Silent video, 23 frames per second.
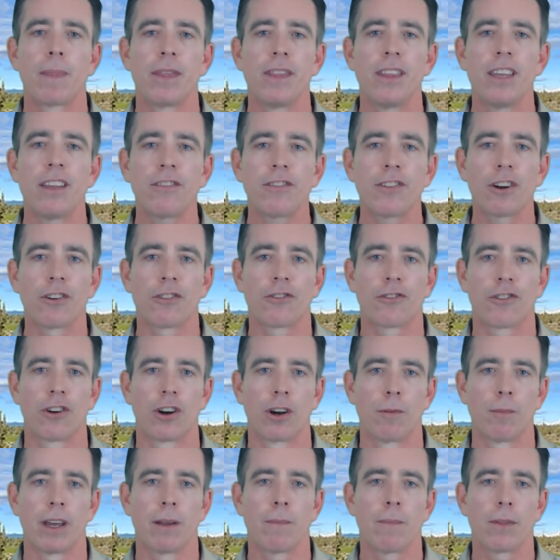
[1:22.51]
This year's
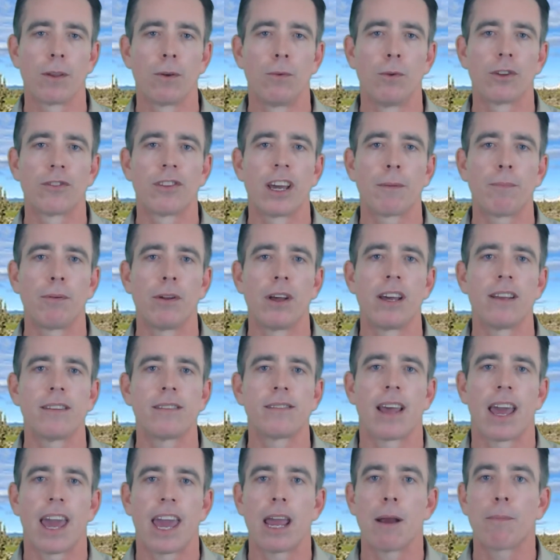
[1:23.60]
tournament will take
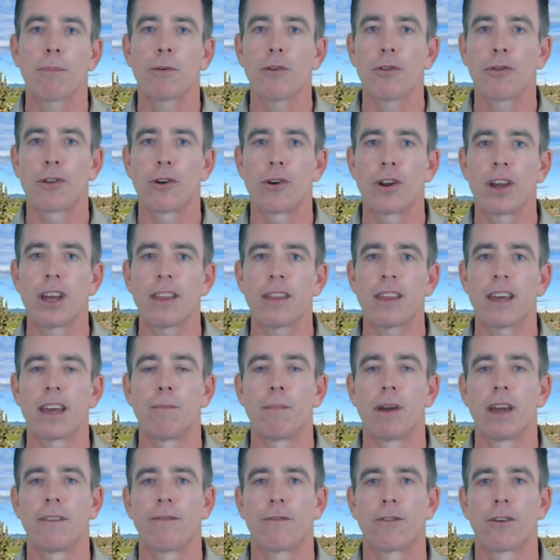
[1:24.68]
place April thirtieth and
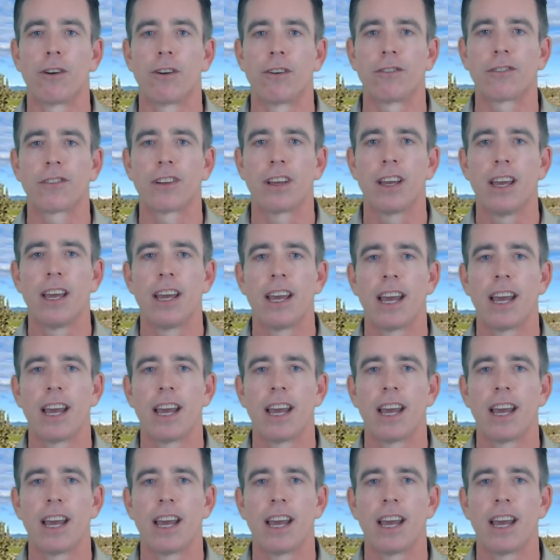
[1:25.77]
May first.